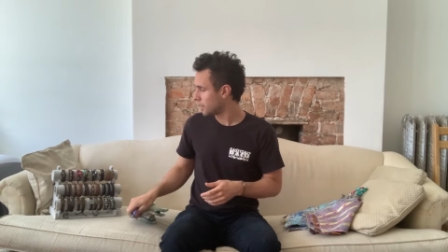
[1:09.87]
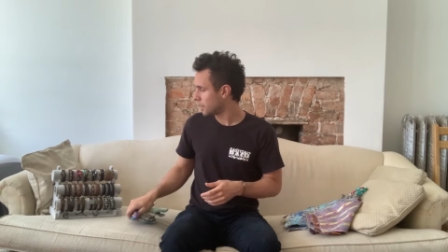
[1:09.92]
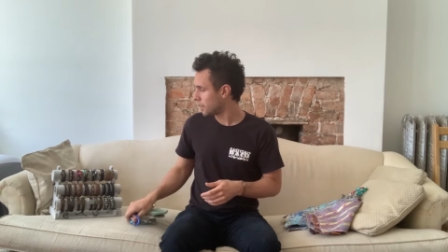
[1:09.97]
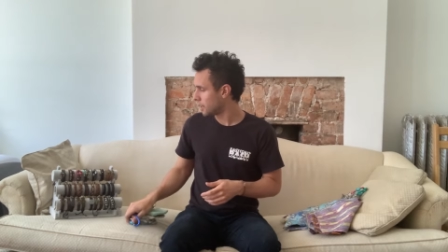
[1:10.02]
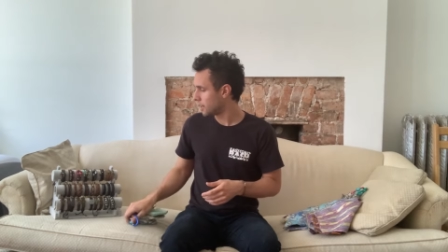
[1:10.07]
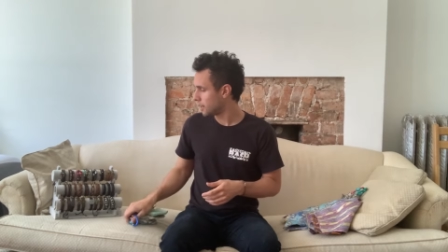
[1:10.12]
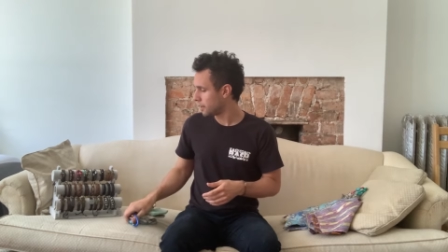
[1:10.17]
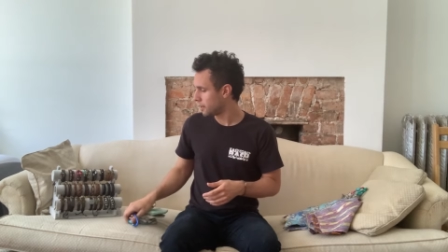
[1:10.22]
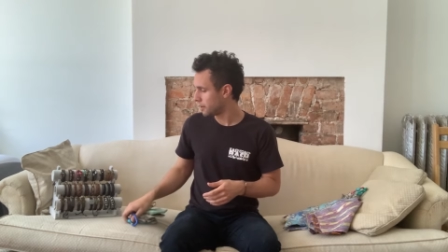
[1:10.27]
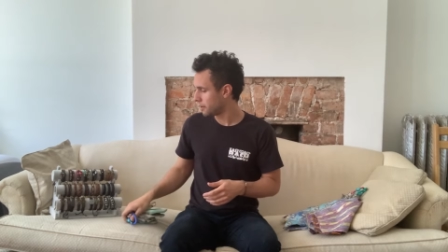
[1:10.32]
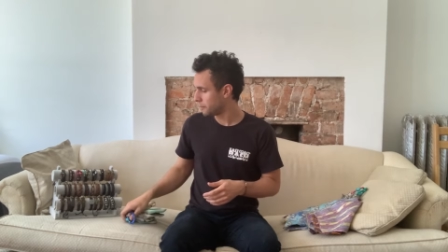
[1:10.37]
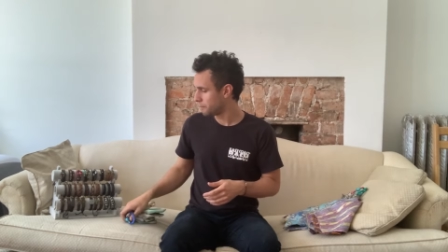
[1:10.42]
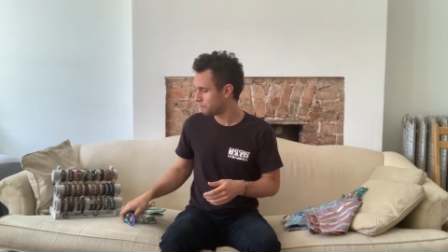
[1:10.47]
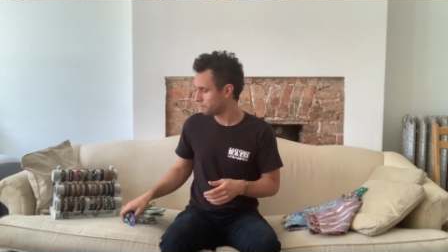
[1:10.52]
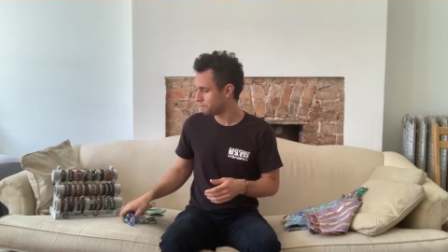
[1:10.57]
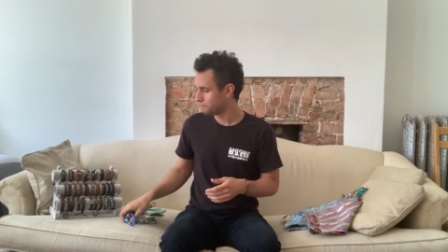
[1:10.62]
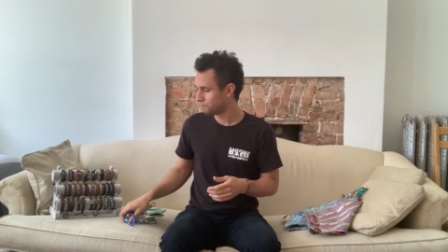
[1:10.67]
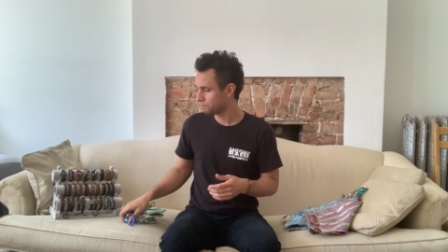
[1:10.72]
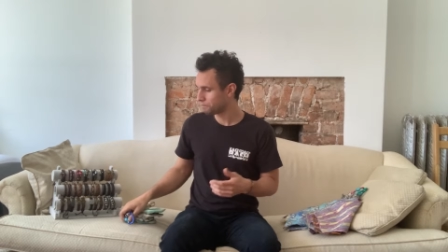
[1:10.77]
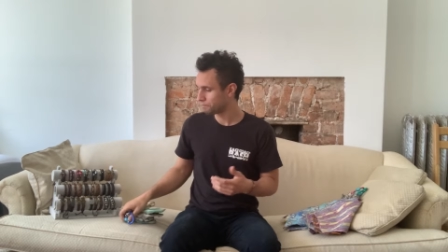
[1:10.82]

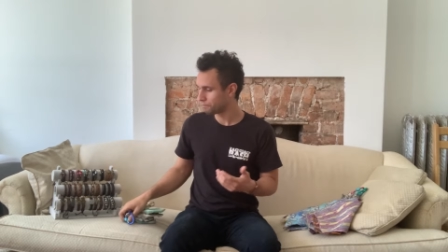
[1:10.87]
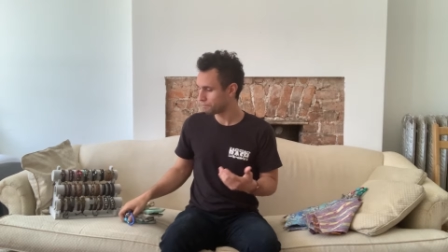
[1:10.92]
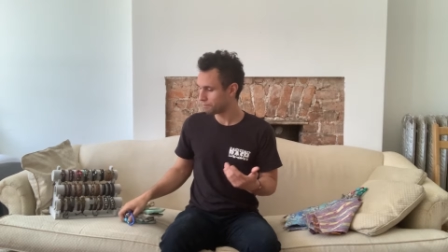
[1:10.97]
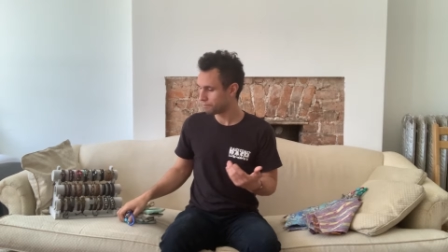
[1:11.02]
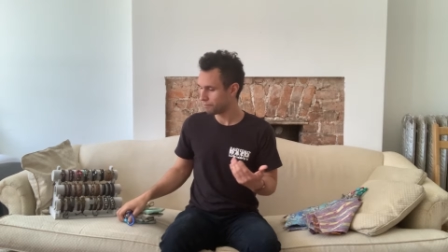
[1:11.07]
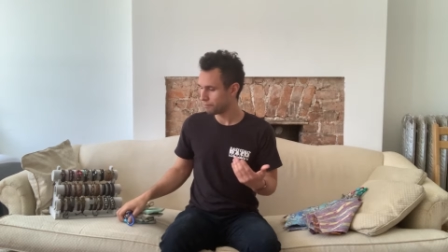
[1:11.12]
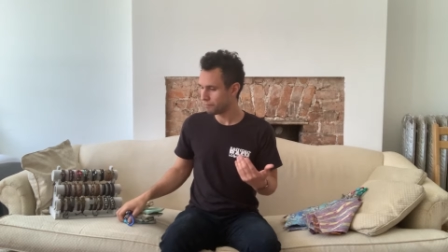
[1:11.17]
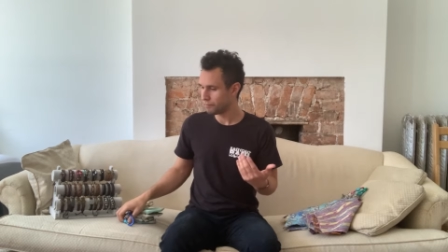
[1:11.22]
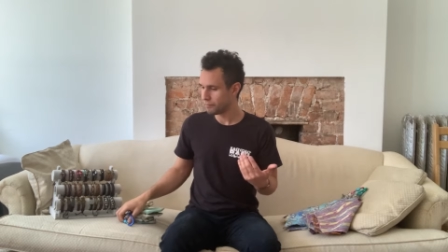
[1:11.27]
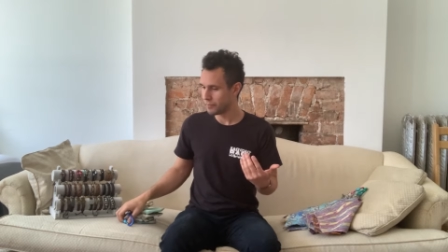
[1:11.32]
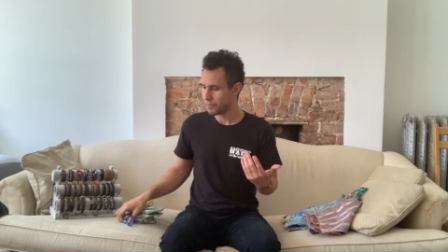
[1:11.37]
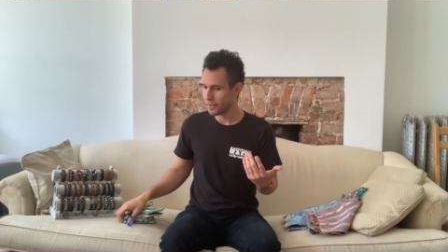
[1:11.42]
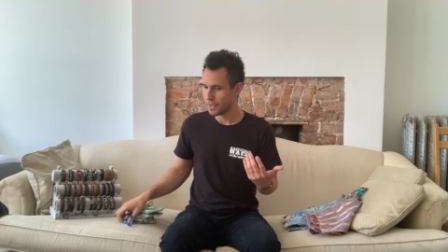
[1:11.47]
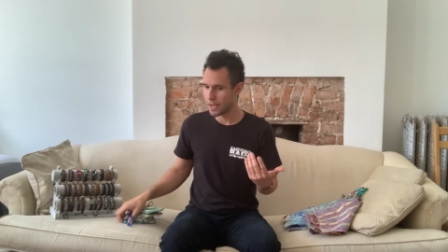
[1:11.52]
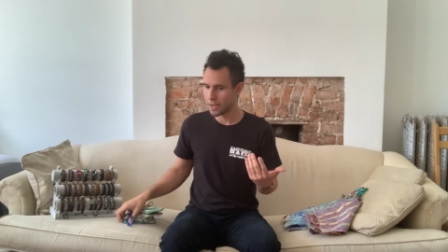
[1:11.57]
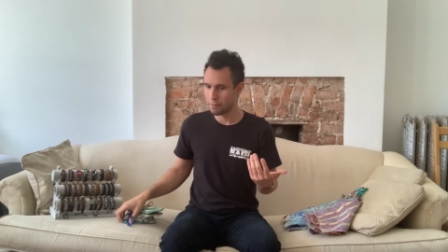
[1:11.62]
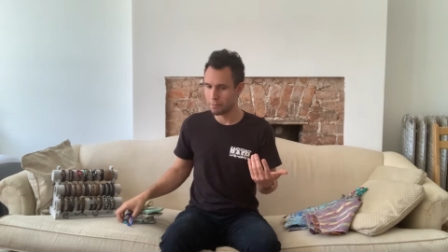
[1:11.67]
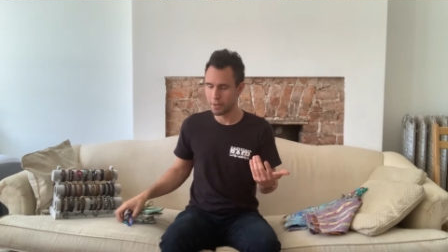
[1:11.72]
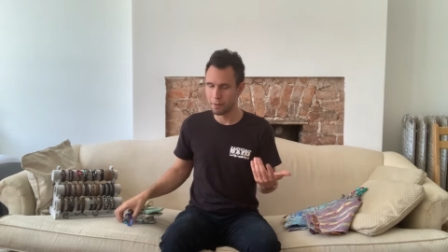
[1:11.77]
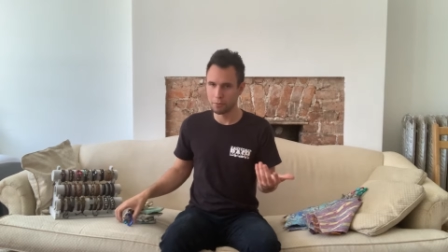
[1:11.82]
Um,
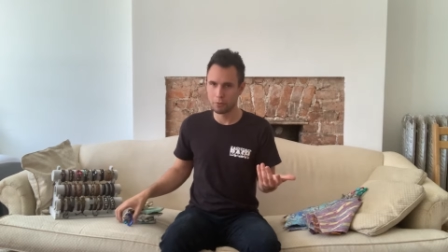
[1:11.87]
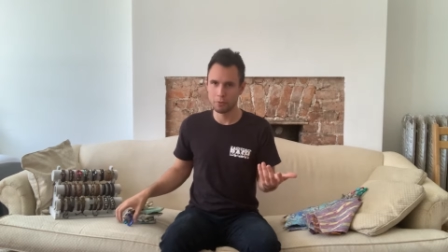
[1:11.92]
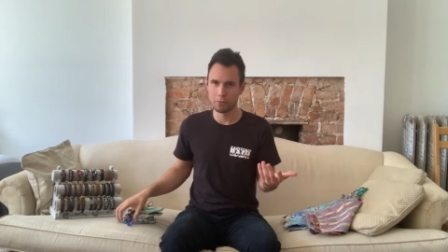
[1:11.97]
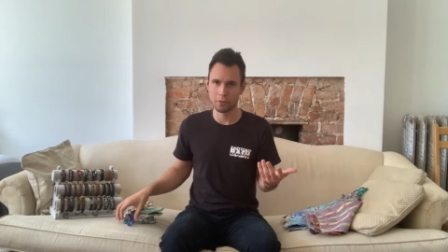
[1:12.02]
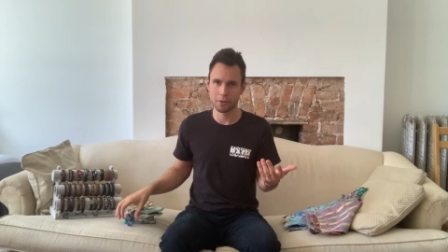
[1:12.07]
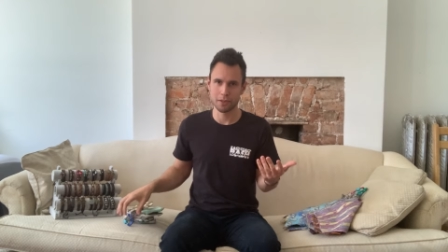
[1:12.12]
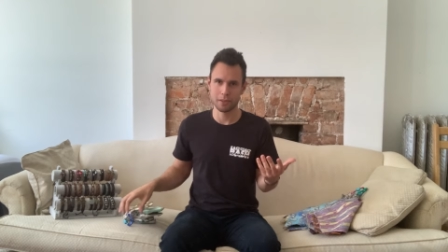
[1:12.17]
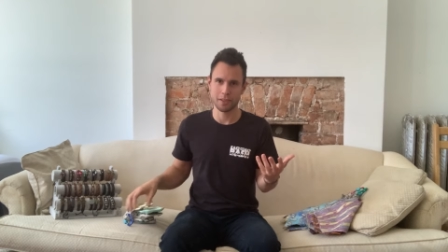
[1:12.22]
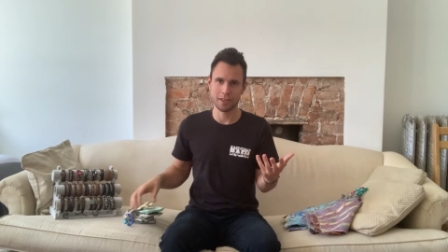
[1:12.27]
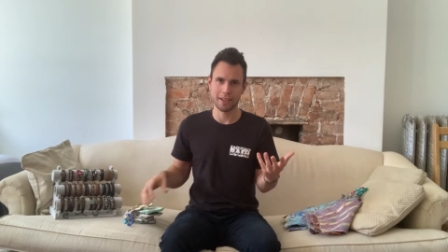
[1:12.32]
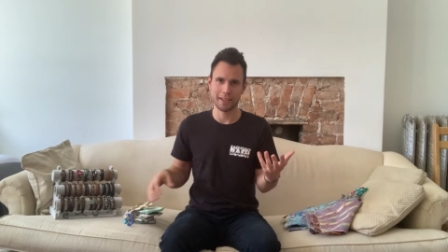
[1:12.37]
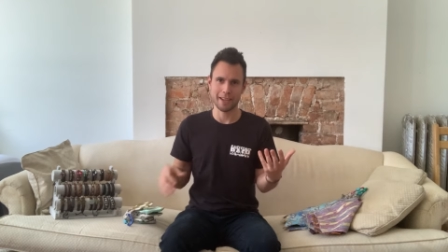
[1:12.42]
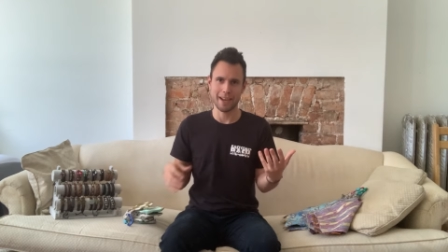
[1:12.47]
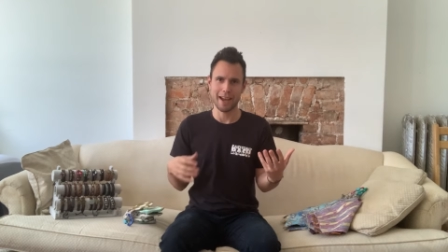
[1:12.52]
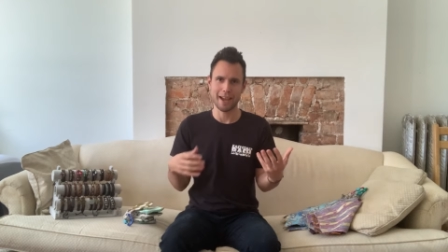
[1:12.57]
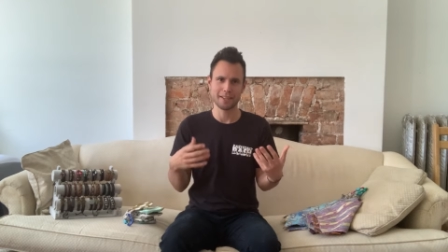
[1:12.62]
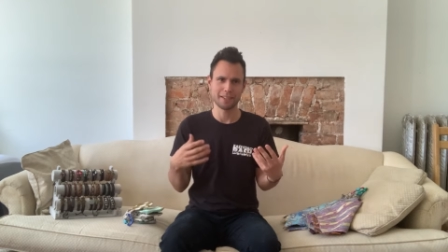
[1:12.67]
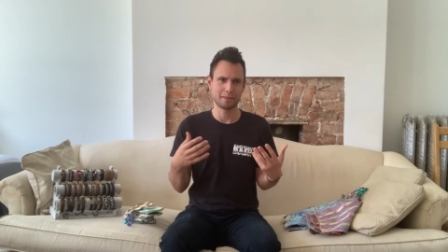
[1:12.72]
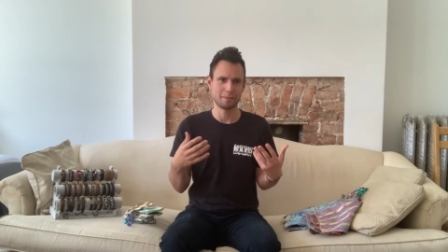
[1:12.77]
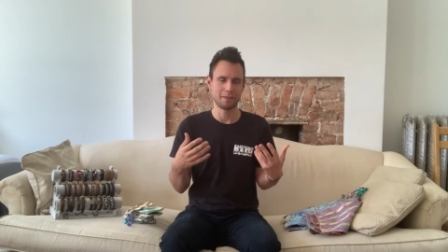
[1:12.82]
and people were like
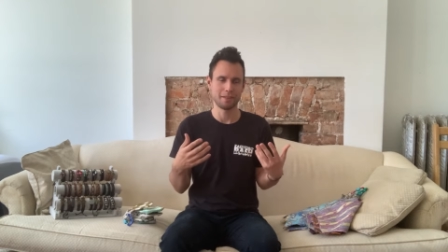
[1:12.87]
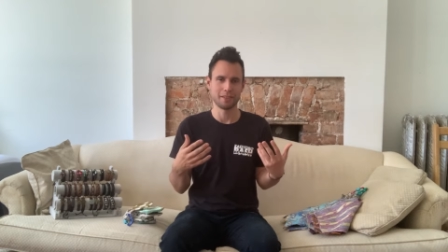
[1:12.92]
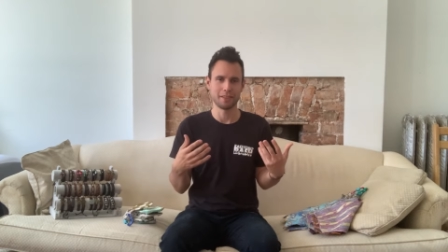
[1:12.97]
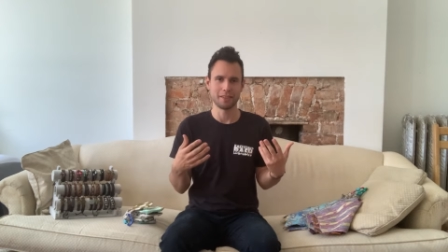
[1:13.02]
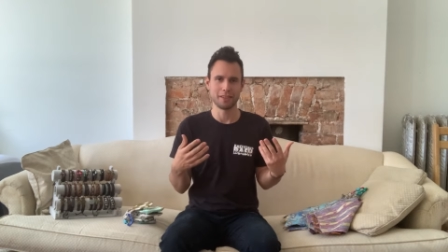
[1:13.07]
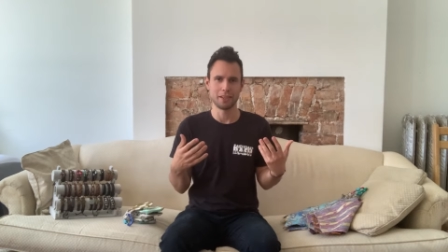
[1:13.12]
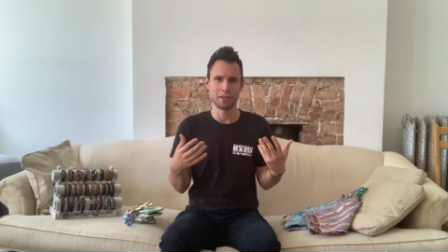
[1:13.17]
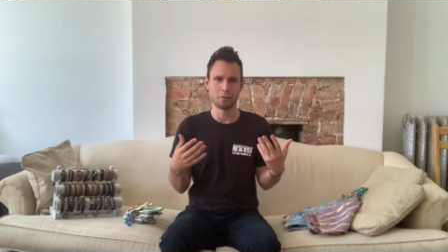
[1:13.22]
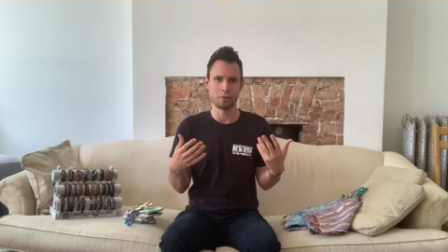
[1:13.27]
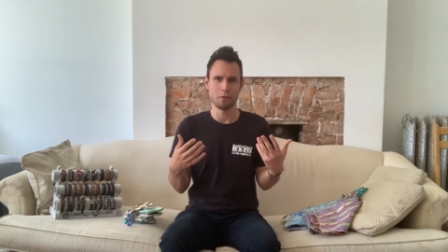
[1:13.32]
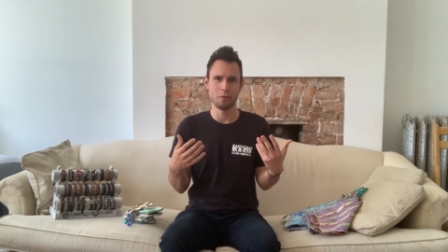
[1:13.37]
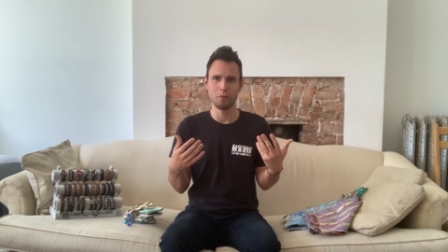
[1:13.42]
asking me, they're like,